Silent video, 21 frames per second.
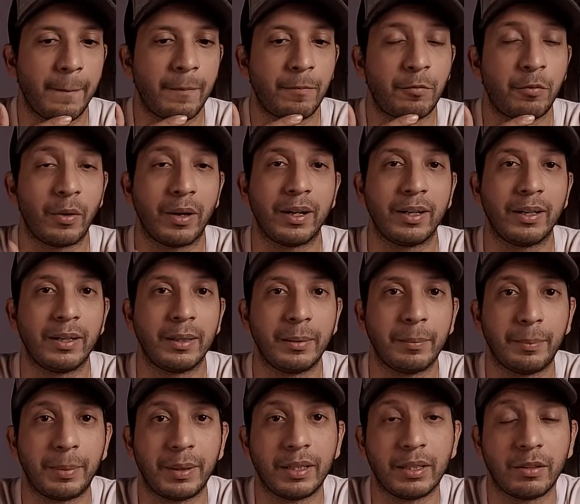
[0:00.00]
friendly,
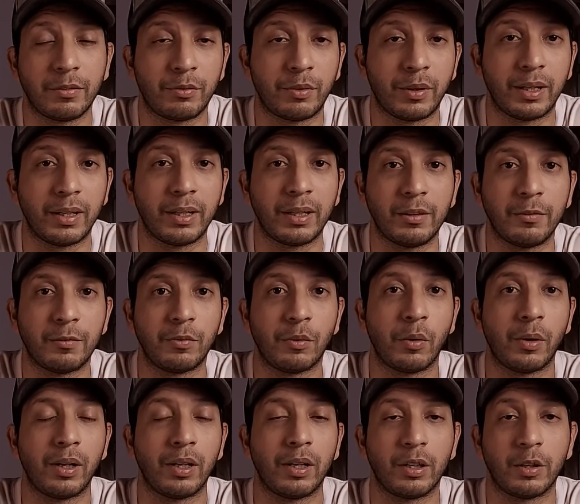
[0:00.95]
beginner friendly
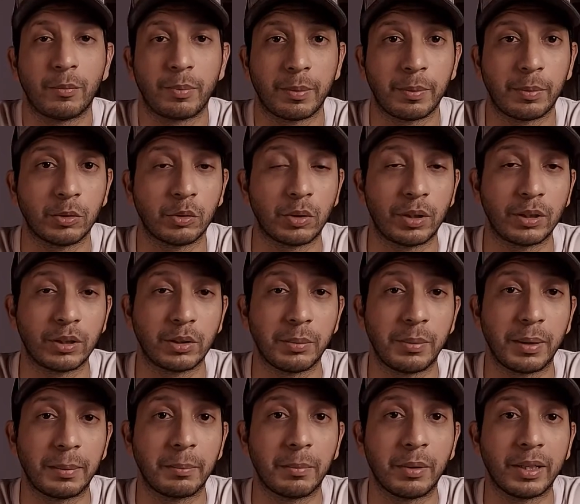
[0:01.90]
for a lot of people trying to
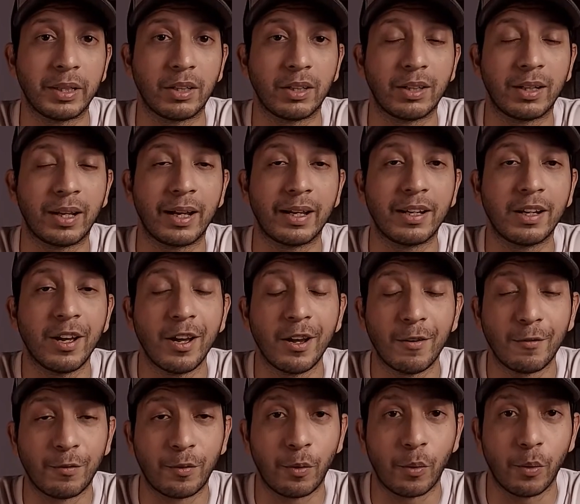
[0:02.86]
make money
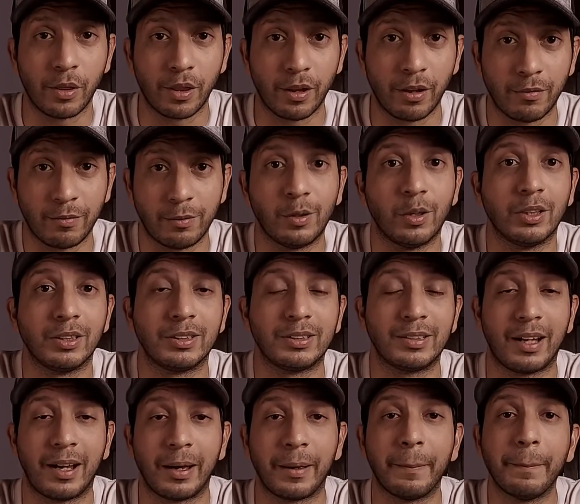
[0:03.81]
online for the first
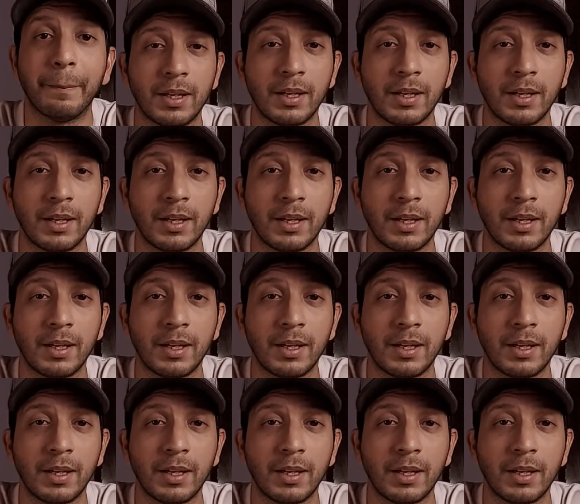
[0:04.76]
time.